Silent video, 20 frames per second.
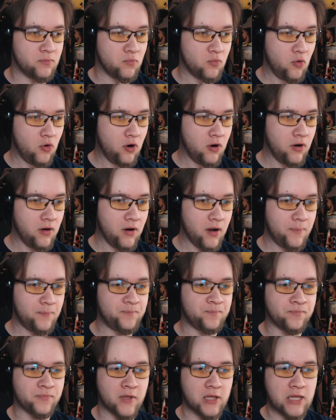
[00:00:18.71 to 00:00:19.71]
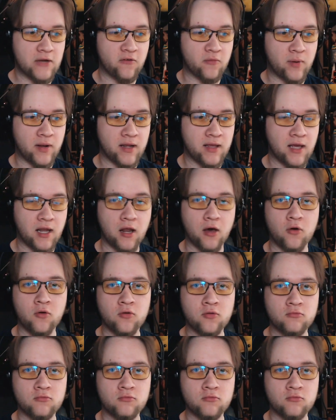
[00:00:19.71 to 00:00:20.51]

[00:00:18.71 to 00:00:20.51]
Hello, everybody. Hello.